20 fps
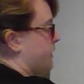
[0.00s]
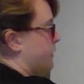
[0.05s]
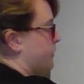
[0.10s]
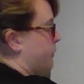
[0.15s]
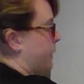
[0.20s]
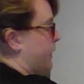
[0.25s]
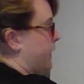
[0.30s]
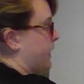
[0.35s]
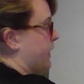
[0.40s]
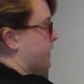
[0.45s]

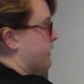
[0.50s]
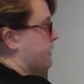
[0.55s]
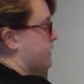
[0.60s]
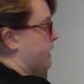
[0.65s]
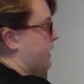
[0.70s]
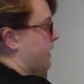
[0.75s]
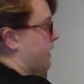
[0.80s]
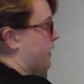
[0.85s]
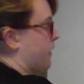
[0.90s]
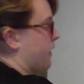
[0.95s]
we can
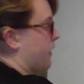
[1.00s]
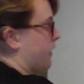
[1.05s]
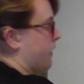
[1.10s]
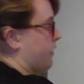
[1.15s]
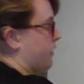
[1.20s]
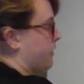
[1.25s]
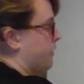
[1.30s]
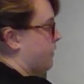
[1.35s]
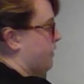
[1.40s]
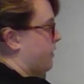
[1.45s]
extend
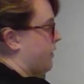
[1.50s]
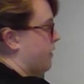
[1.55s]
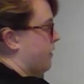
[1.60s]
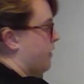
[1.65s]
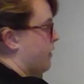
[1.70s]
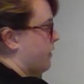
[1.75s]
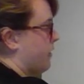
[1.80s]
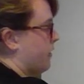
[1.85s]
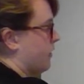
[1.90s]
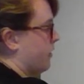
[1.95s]
this.
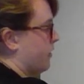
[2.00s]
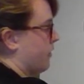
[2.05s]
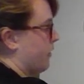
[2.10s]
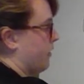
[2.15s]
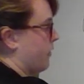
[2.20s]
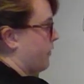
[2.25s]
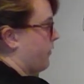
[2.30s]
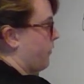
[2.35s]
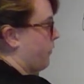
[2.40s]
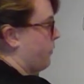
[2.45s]

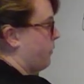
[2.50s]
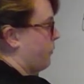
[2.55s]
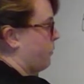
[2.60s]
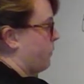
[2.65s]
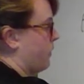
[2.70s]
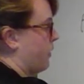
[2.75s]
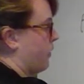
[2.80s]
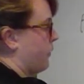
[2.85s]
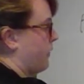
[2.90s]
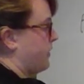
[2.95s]

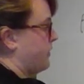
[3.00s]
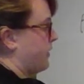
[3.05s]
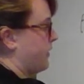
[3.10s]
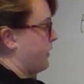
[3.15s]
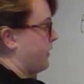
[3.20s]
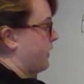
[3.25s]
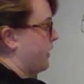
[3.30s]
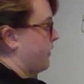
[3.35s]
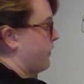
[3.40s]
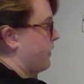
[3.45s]
One of the ways you can
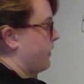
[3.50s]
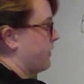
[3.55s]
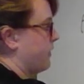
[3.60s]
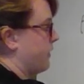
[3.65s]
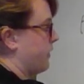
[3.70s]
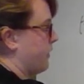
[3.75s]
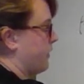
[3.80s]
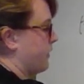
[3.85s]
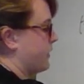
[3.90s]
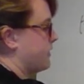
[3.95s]
think of it is,
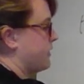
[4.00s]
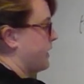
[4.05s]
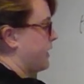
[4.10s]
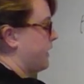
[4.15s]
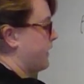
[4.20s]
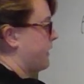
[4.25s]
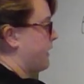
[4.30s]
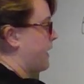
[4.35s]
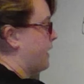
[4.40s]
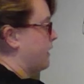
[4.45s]

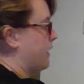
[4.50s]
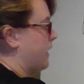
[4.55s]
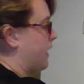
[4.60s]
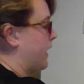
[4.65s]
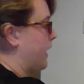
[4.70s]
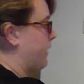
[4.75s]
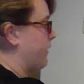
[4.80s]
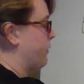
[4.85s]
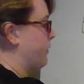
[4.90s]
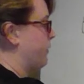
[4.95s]
extending that
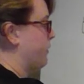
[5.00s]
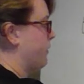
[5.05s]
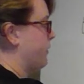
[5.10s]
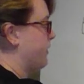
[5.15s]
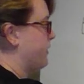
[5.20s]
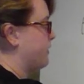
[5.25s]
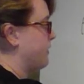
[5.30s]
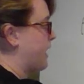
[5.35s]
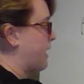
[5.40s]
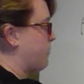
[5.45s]
line, the one with
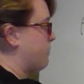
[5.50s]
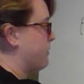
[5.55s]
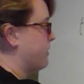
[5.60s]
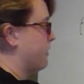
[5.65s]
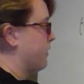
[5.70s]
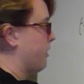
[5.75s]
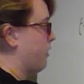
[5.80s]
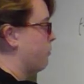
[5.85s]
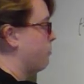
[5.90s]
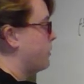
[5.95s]
the same
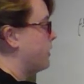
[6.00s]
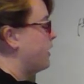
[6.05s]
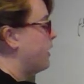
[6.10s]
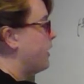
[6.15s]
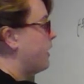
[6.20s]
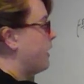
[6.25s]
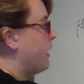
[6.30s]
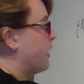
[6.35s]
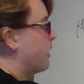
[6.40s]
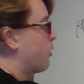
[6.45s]
slope
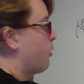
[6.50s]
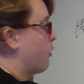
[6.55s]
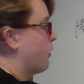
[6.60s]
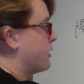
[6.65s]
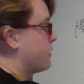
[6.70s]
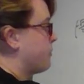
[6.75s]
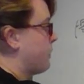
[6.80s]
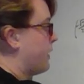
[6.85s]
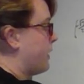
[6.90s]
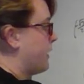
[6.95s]

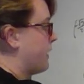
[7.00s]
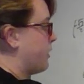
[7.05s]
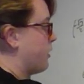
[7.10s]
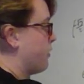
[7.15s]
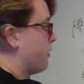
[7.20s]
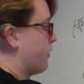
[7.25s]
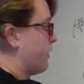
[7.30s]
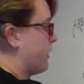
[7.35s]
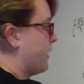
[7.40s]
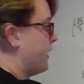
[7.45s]
corresponding
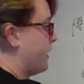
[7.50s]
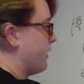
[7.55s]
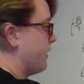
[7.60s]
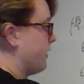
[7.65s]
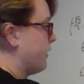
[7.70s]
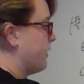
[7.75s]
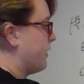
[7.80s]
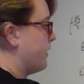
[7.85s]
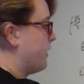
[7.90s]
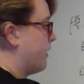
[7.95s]
over
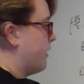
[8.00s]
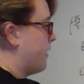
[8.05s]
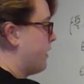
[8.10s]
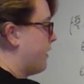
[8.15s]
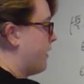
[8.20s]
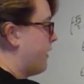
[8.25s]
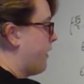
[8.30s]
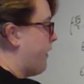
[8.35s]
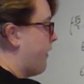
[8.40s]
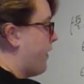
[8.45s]
here,
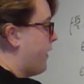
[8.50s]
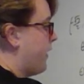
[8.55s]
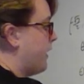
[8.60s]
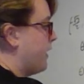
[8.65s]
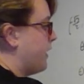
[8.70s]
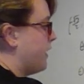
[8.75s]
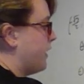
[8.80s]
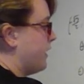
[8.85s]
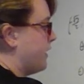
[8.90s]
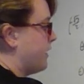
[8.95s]

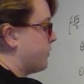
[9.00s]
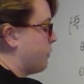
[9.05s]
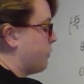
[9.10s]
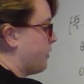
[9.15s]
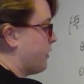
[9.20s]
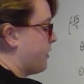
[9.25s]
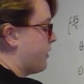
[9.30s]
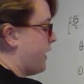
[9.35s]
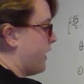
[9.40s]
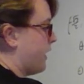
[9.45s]
is
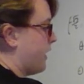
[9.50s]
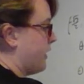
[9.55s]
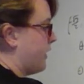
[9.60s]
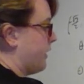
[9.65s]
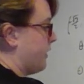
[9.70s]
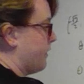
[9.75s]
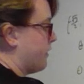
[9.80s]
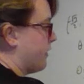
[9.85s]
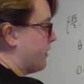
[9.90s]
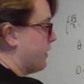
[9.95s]
where theta
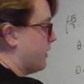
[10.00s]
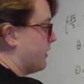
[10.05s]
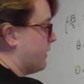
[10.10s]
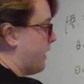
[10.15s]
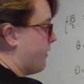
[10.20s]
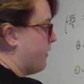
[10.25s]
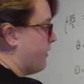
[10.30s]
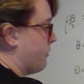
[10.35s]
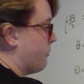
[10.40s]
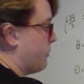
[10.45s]
is
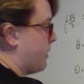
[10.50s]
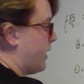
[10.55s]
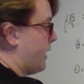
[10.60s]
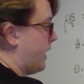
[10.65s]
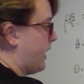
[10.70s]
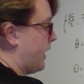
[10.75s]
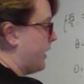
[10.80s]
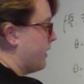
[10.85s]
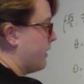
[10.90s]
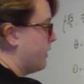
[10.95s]
11
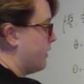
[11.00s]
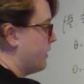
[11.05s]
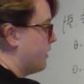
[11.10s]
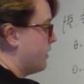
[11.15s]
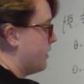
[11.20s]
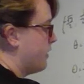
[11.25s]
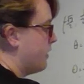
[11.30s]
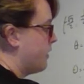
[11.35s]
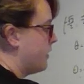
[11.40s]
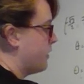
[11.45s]
pi
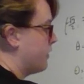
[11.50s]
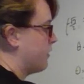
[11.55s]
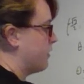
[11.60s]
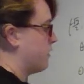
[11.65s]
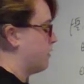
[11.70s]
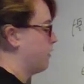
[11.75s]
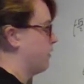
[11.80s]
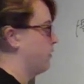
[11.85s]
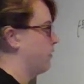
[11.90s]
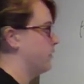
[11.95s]

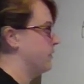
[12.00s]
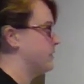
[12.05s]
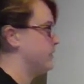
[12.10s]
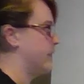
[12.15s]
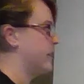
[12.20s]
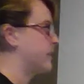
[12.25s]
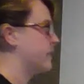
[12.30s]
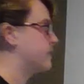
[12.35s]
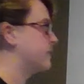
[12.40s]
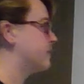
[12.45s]
over
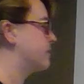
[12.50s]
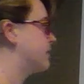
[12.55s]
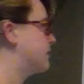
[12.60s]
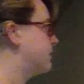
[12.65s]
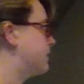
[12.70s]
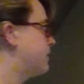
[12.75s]
6.